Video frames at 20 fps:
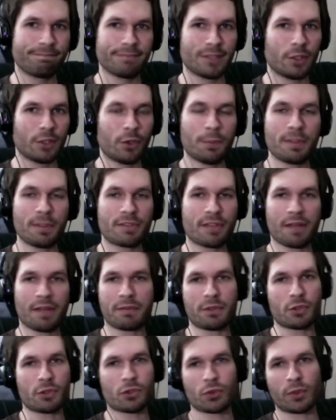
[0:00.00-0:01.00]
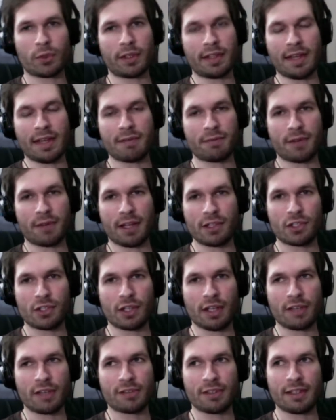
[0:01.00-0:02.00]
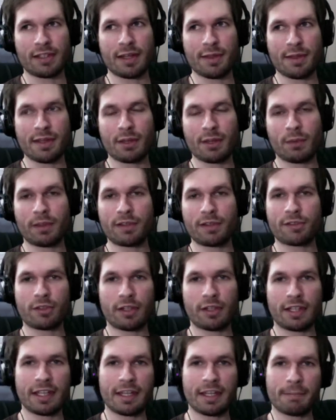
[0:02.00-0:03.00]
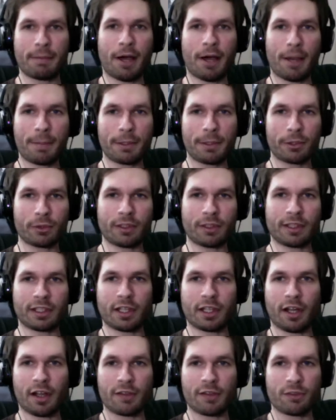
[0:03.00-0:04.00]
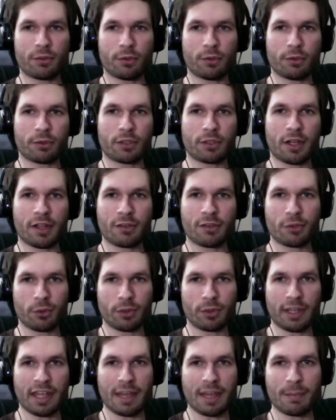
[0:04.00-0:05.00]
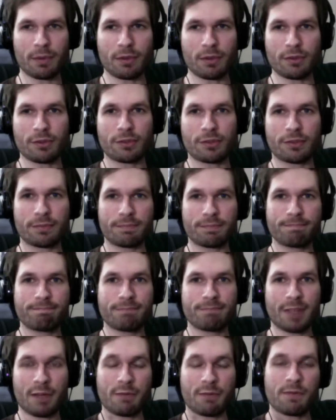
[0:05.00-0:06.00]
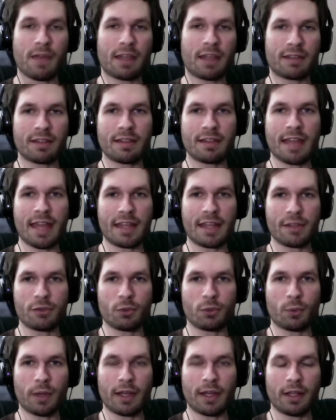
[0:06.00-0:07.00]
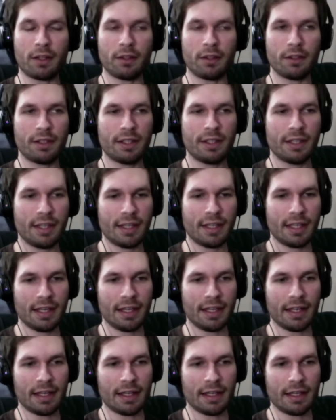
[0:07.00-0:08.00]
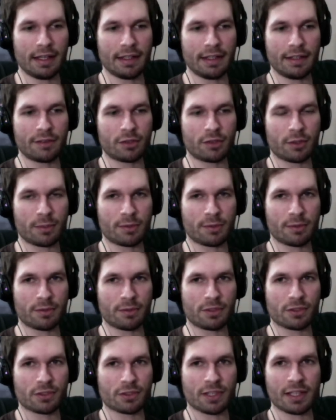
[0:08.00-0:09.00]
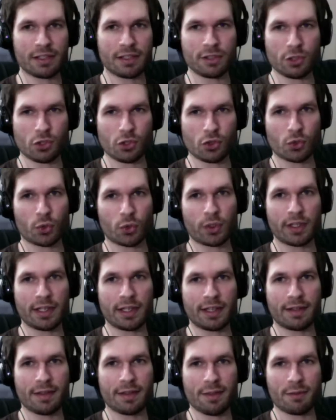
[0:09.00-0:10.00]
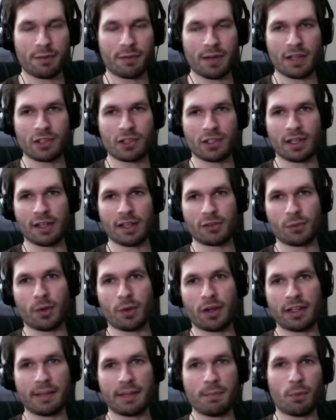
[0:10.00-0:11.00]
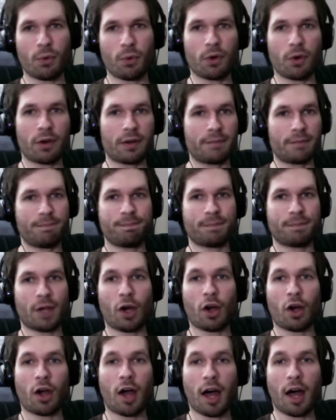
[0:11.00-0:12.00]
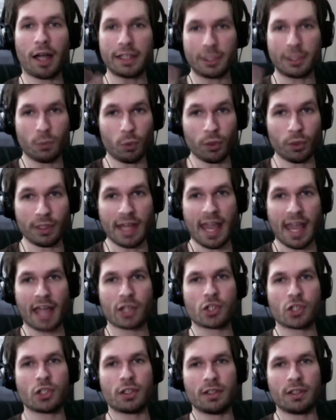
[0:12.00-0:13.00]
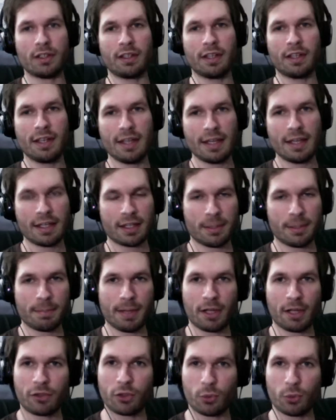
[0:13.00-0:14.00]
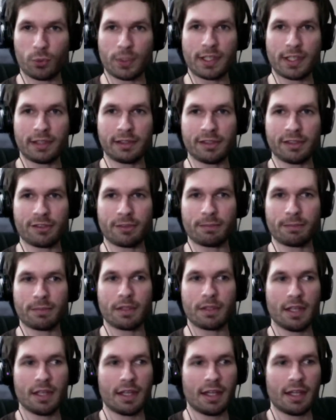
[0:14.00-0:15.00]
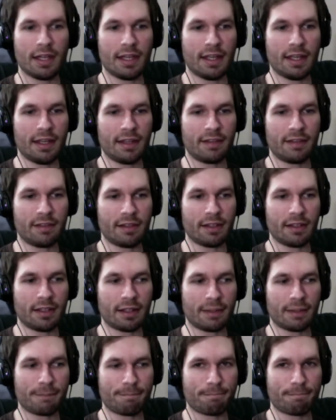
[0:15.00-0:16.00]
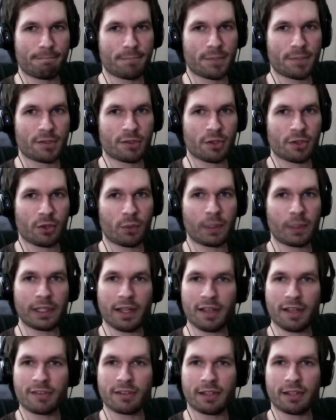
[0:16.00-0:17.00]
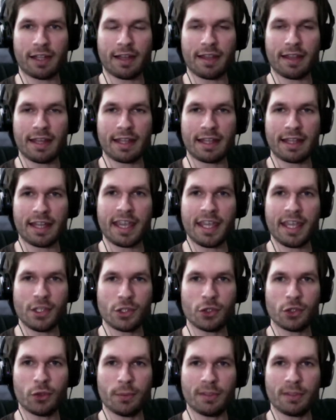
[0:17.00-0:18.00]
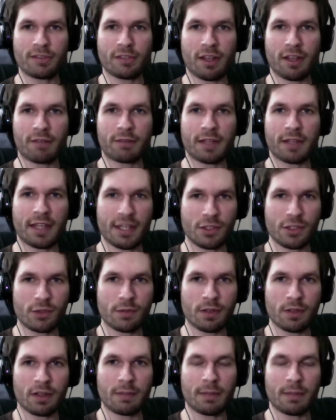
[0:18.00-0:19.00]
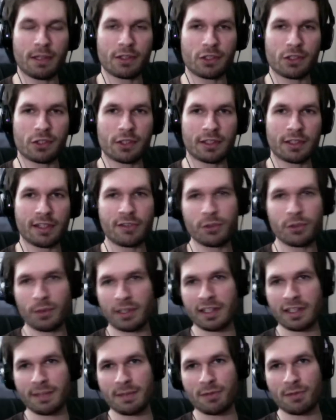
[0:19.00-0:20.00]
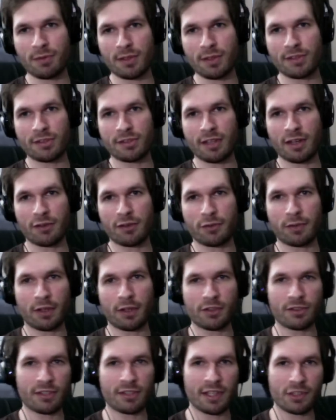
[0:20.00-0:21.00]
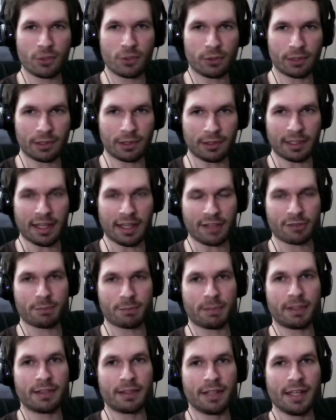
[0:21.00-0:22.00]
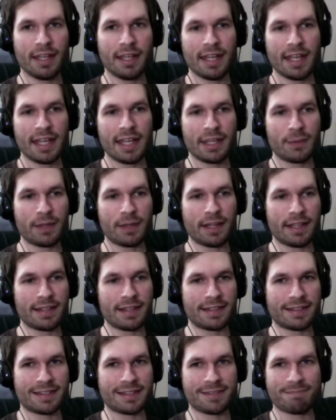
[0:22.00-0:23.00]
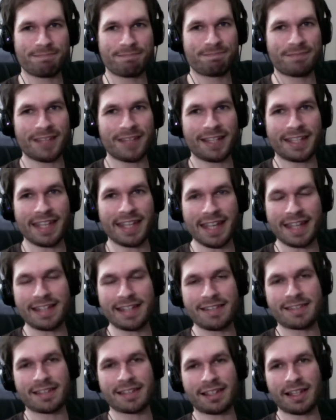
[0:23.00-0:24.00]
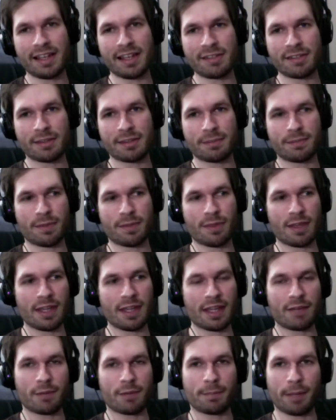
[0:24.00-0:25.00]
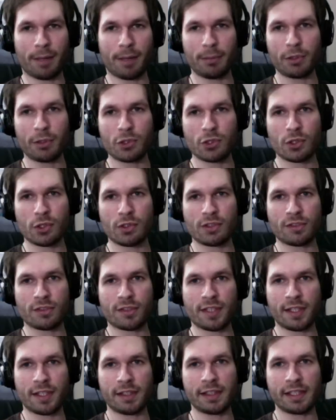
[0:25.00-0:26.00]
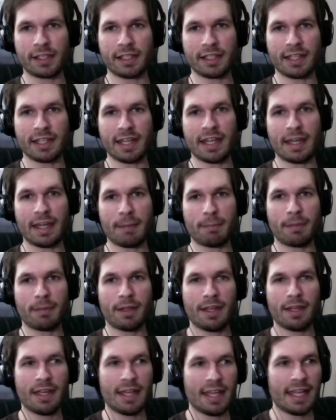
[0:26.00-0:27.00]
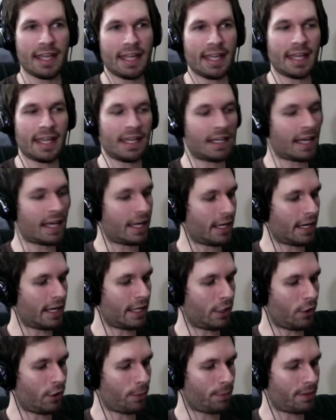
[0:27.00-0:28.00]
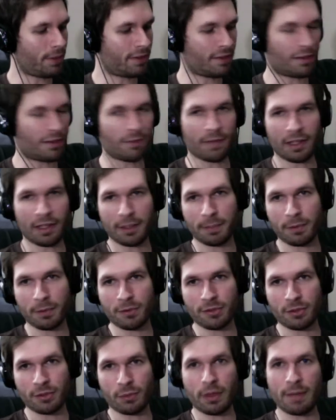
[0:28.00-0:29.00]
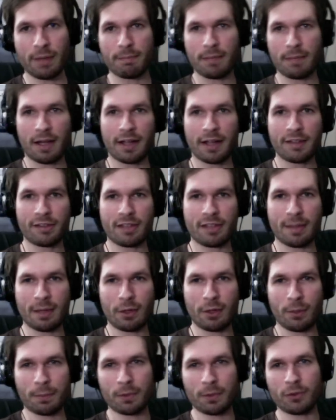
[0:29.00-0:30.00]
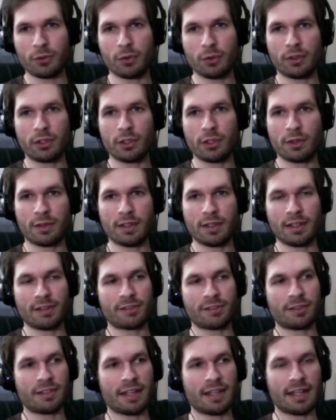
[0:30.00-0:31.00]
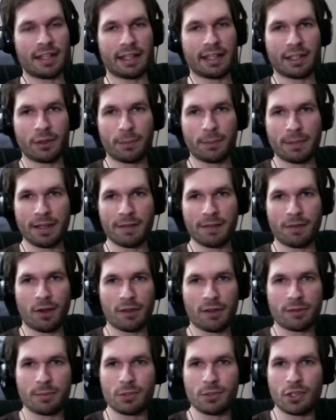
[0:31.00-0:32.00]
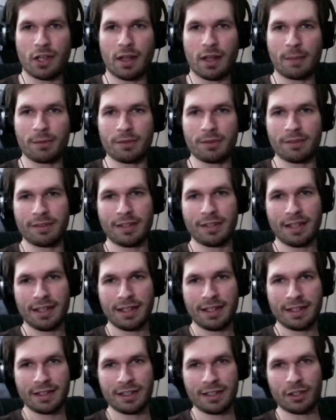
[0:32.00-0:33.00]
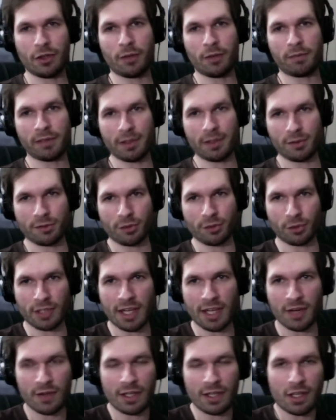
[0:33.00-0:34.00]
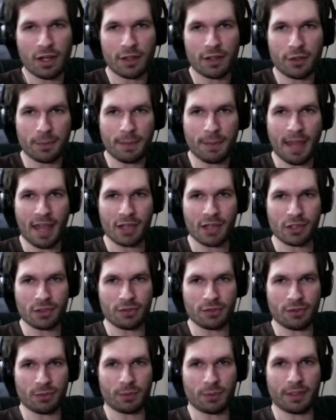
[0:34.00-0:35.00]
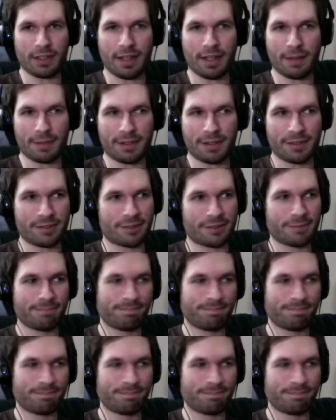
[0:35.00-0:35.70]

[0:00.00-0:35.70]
Ubisoft destroyed that franchise, and I think when it started getting popular on the consoles, console gamers affected that as well, in terms of just kind of destroying the franchise, wanting more Hollywood action compared to realism. And so we lost a lot of that, and I hate you, Ubisoft. I hate you very much. Unless you want to give me free stuff, I'll just hate you a little less. But anyway, again, that's a classic thing of a publisher just killing a game. And I hope that the developers that went behind this game, I hope they're doing good things today. Like, I hope they have awesome jobs, and, you know, hopefully they're still carrying on their passions and whatnot, because